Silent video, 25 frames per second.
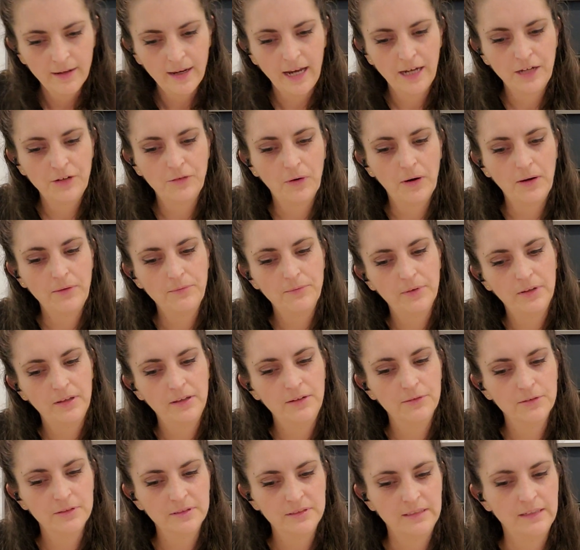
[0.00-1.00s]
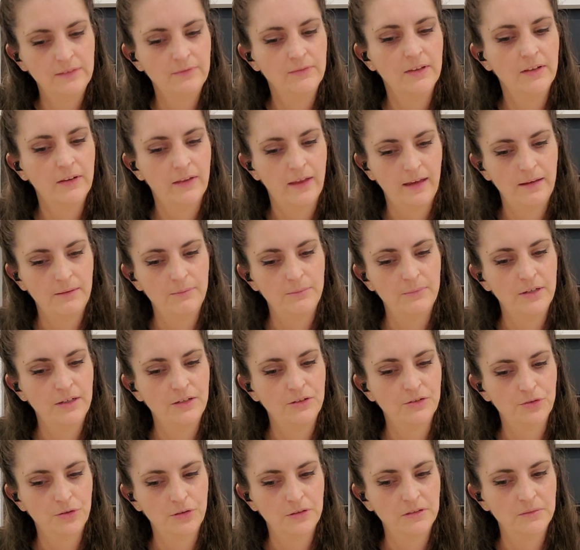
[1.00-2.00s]
I gratefully receive the light
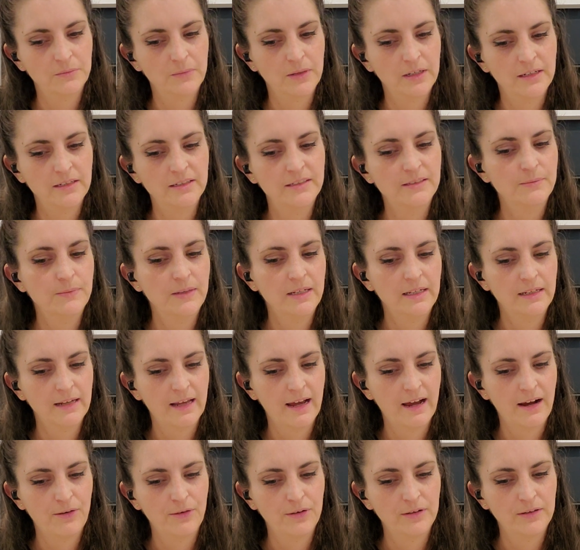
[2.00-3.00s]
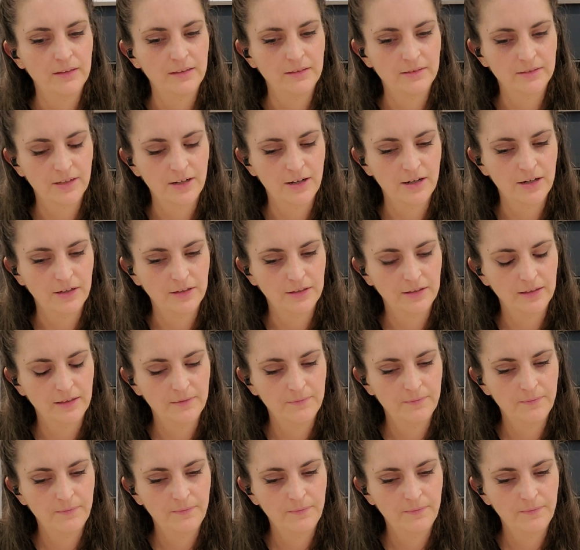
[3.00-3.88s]
being transmitted to me now in this card.